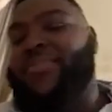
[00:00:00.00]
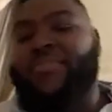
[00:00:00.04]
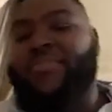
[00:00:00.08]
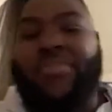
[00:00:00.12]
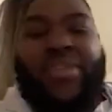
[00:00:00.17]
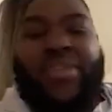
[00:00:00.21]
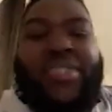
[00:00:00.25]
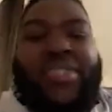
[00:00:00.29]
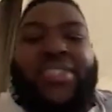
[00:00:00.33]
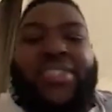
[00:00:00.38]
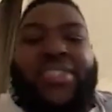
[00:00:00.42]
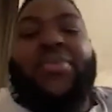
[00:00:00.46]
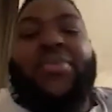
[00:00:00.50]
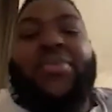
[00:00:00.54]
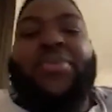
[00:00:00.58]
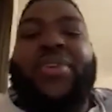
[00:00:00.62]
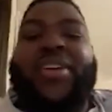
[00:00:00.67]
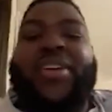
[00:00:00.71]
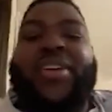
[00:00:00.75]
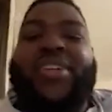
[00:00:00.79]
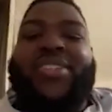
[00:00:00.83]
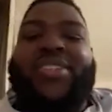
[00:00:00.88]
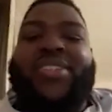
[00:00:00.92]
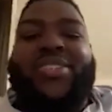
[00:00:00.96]
busy
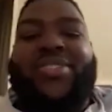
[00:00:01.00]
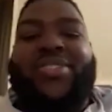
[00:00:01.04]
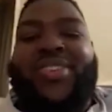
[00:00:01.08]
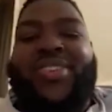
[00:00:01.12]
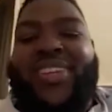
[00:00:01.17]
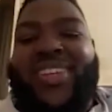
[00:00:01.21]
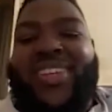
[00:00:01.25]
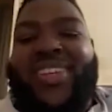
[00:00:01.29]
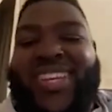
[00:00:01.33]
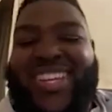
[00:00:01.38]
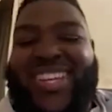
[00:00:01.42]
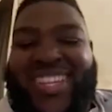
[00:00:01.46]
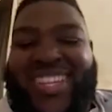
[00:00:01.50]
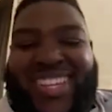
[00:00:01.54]
somewhere, so